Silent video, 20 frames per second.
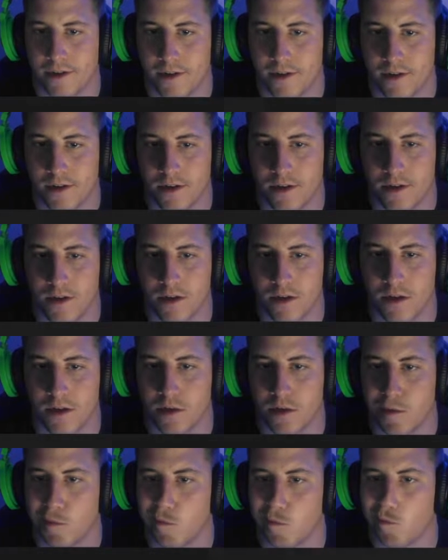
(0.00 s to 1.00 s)

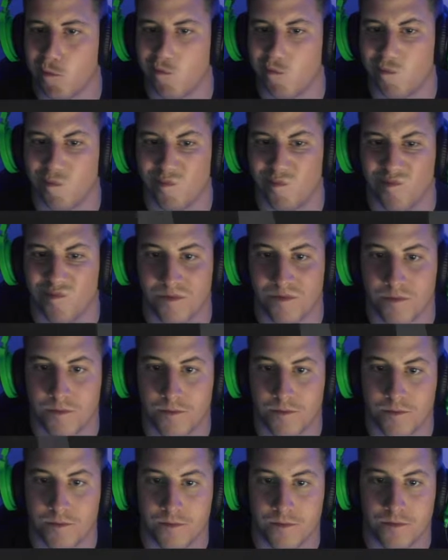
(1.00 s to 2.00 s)

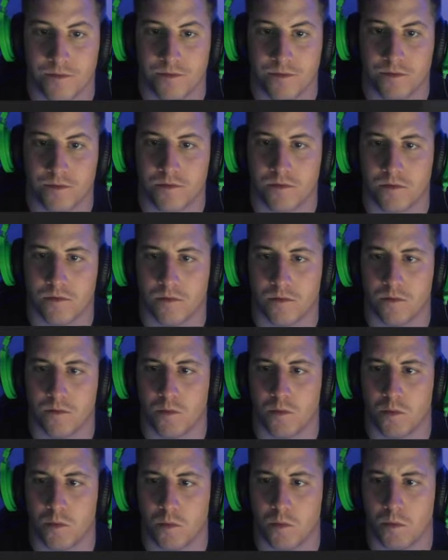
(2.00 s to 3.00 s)

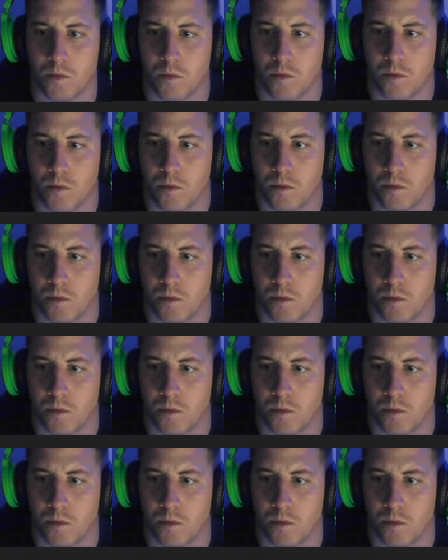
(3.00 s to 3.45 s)
No one is speaking in this clip.